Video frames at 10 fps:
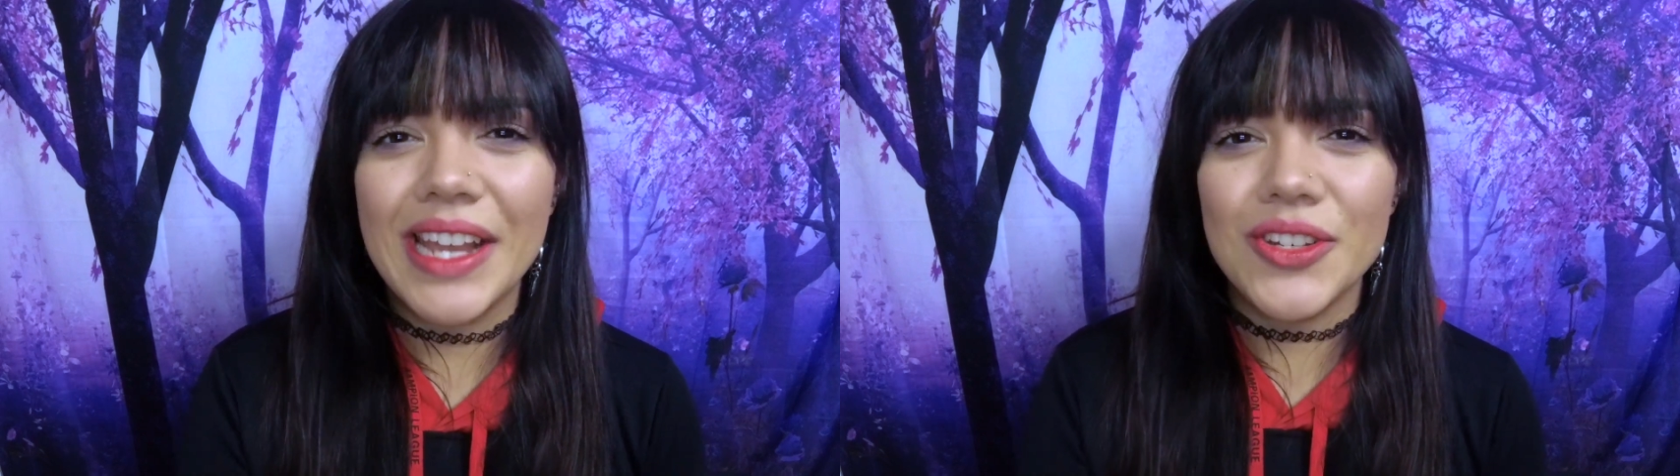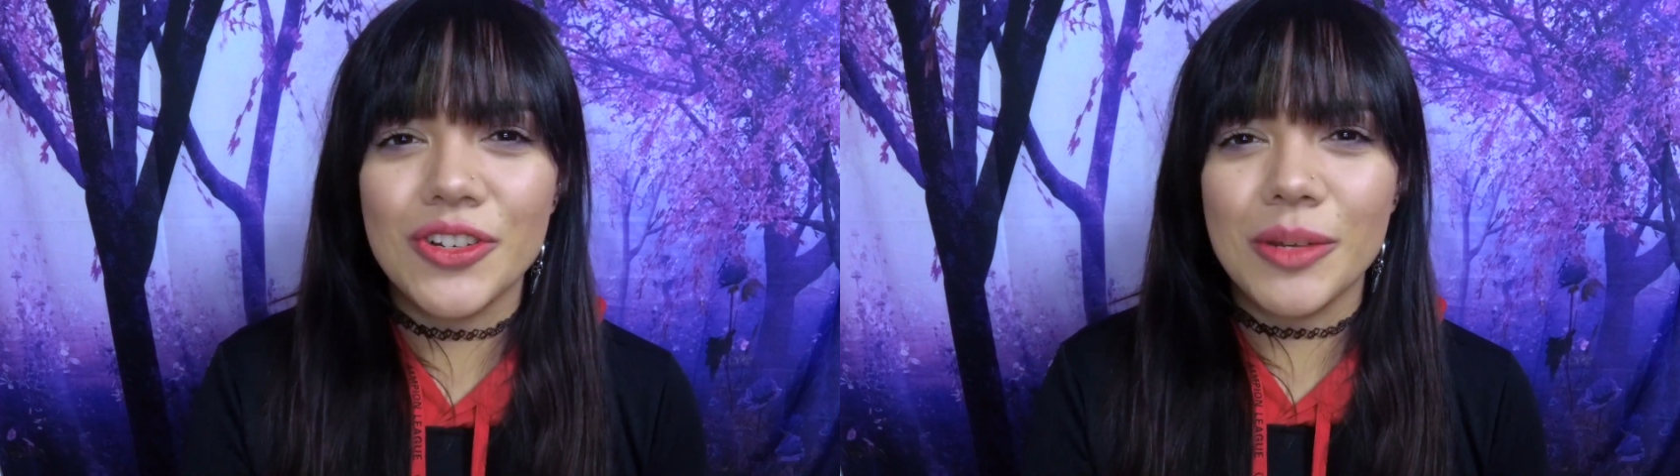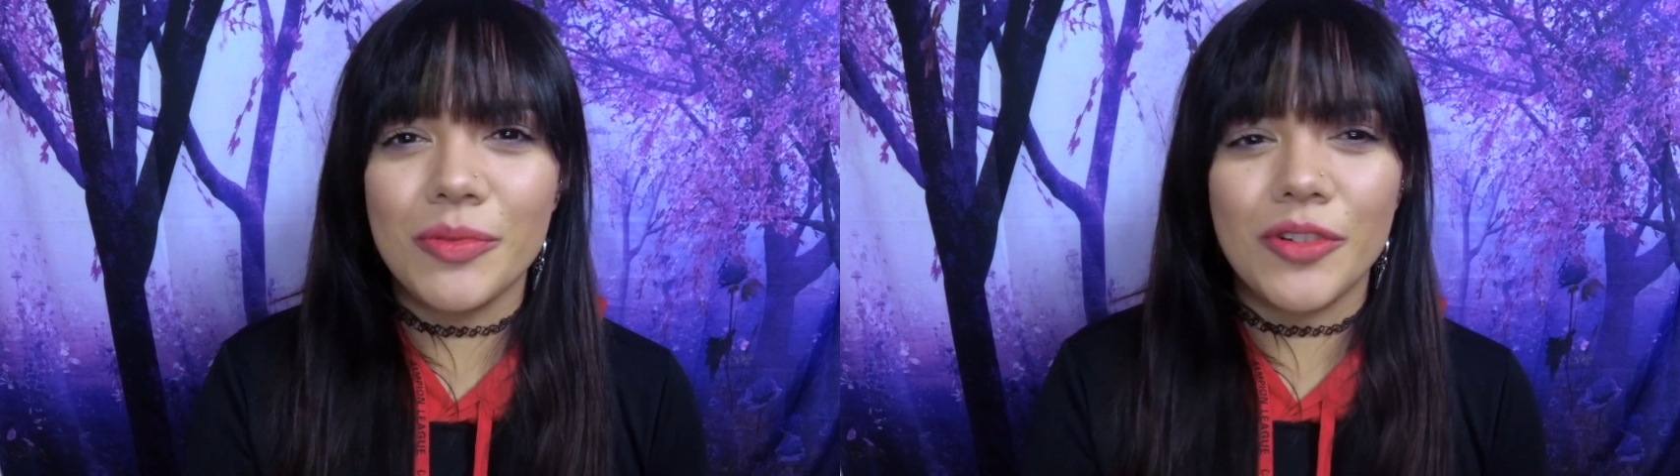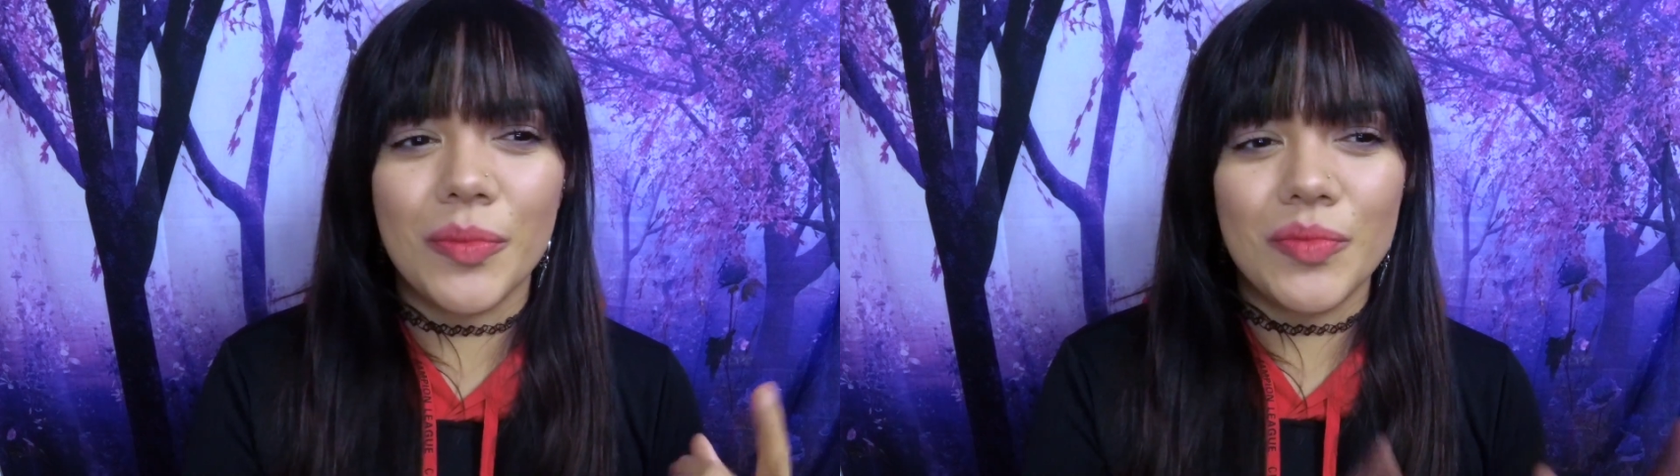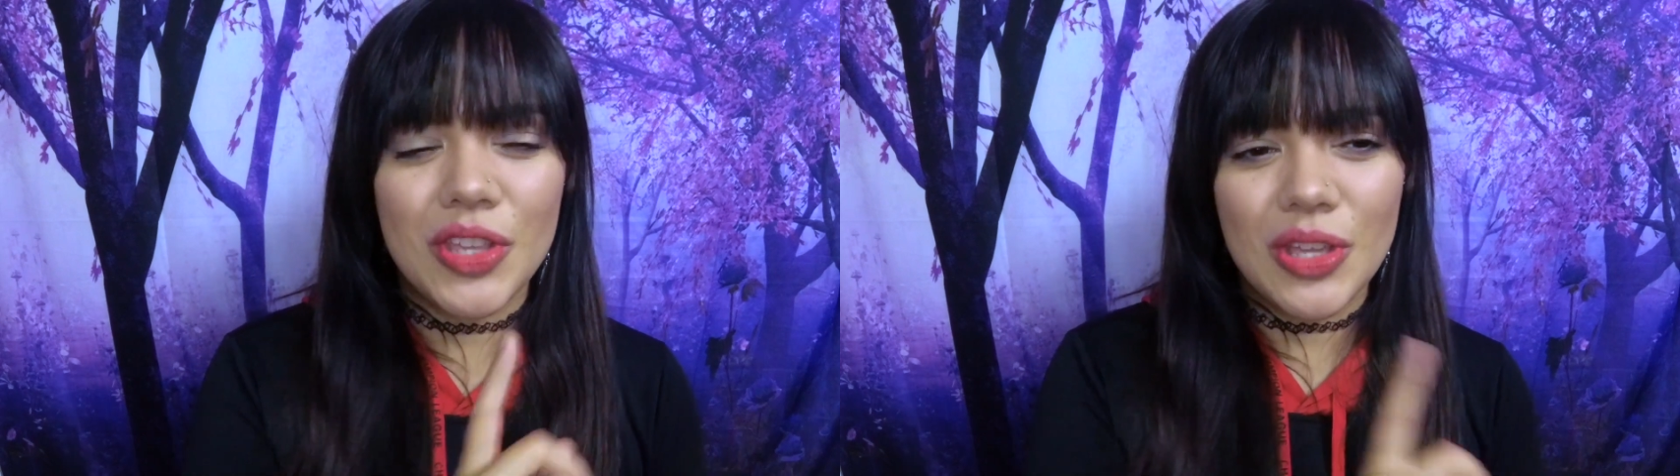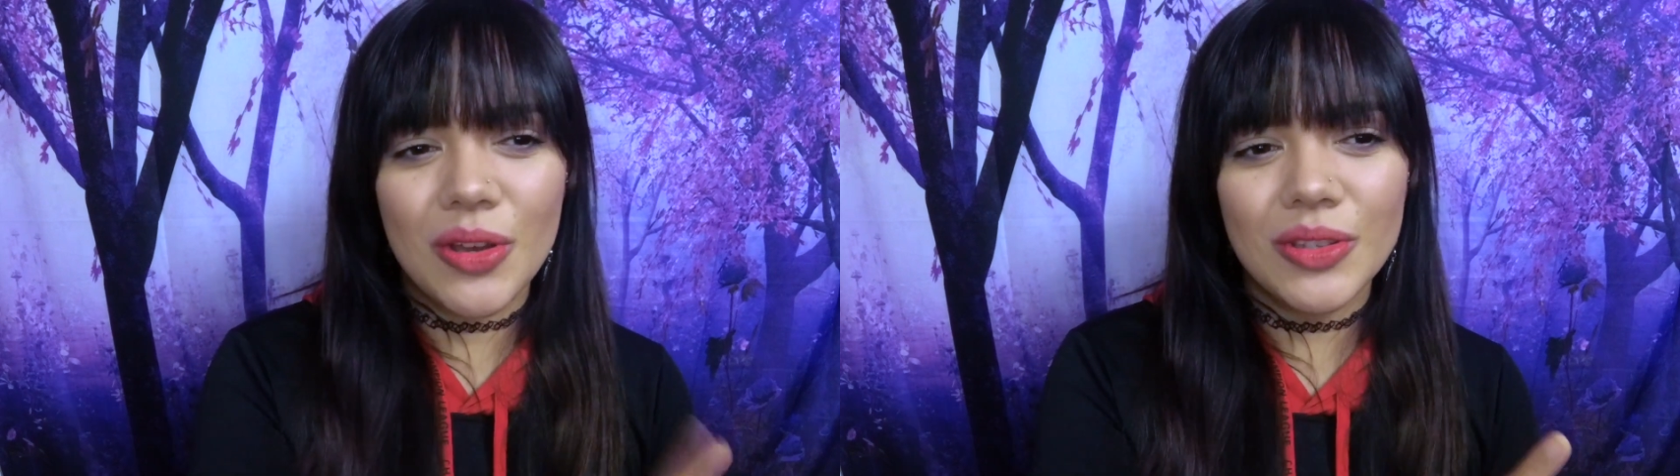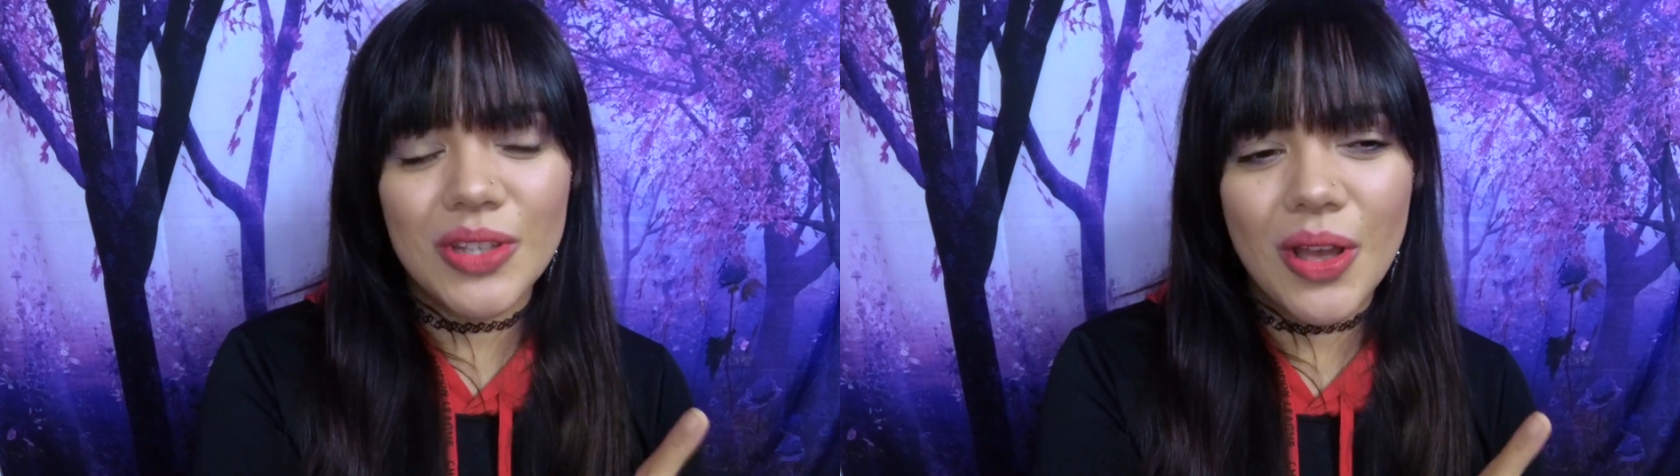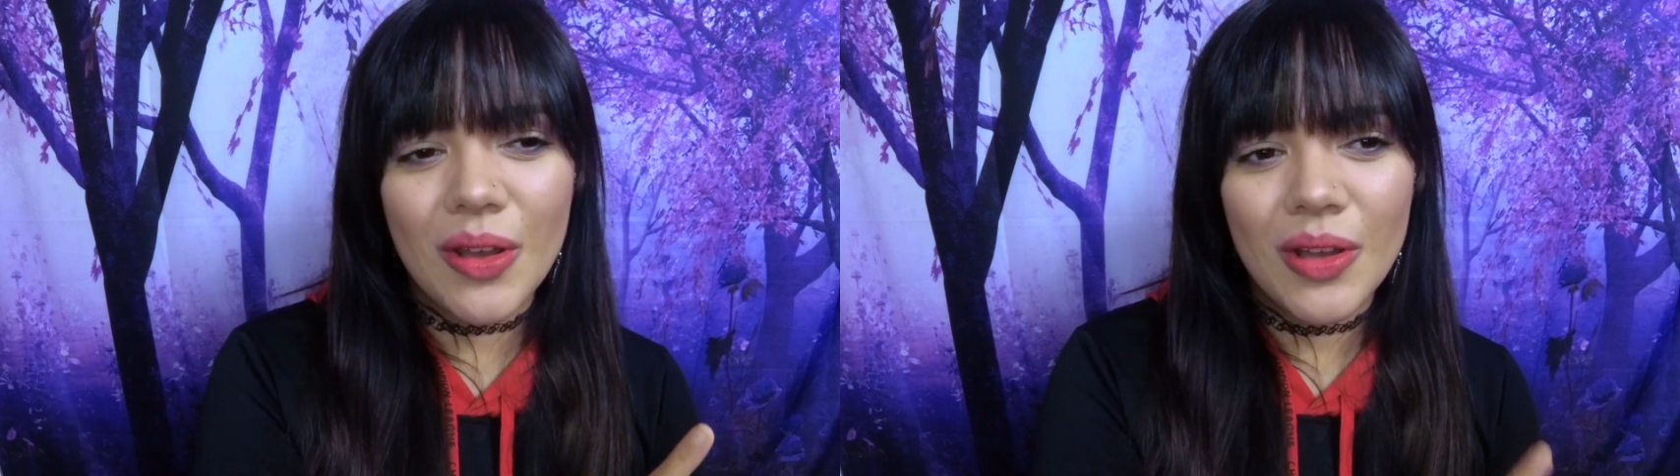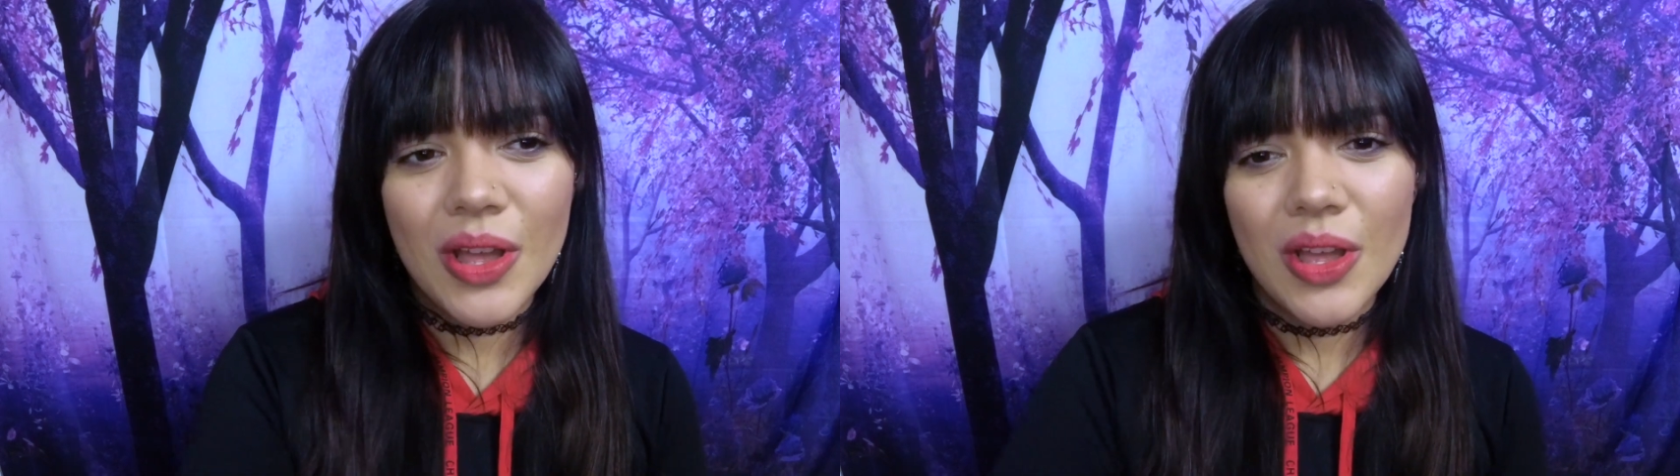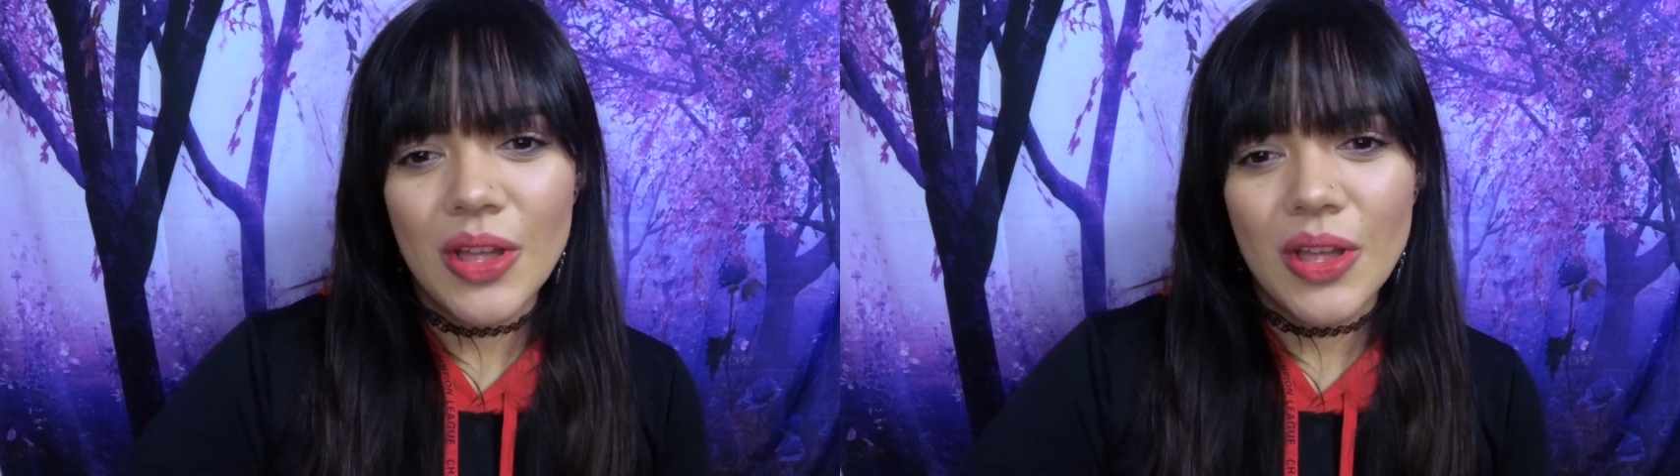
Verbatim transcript: a trip from Kyoto